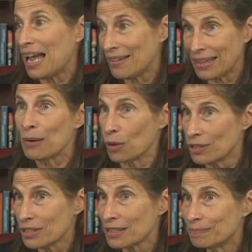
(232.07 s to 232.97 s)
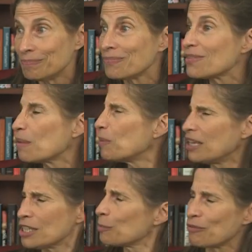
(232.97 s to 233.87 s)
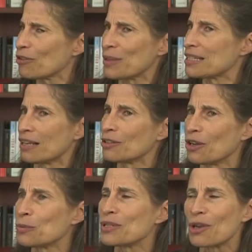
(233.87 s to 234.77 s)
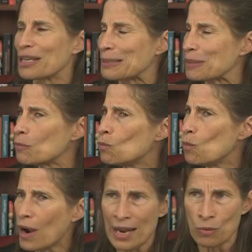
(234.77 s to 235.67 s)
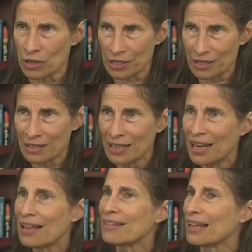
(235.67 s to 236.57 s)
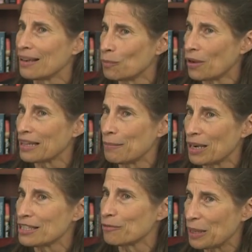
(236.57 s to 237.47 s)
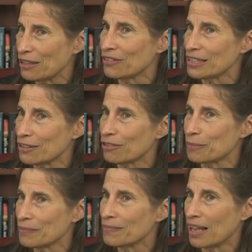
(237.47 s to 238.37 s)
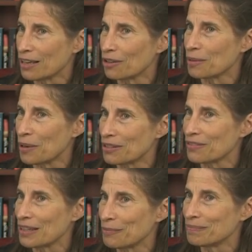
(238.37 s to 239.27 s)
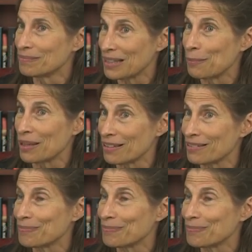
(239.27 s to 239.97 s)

and they weren't, the punishment from the sun god was going to be way worse than what they might have benefited from lying on the part of their mother.